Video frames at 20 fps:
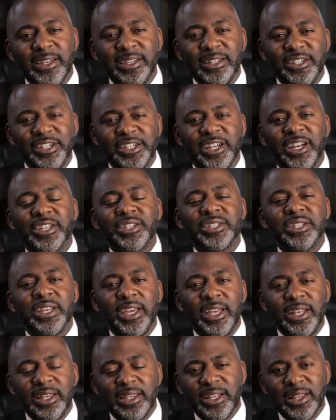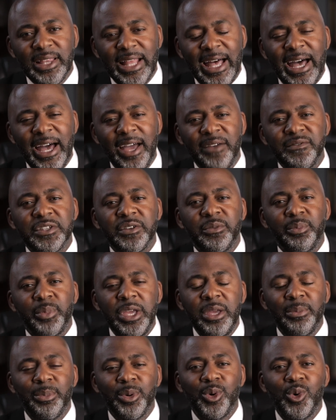just in the lives of
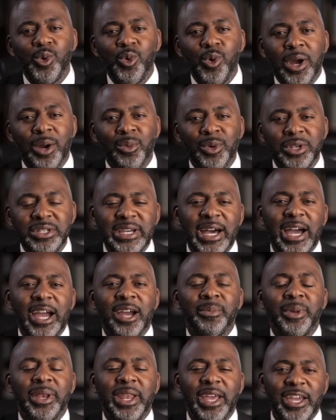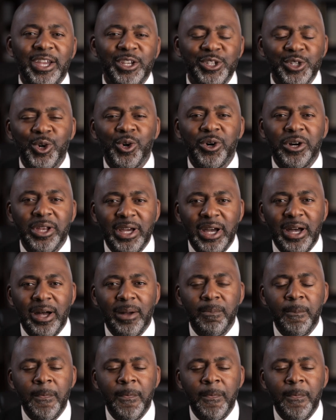people who are retirement age on up.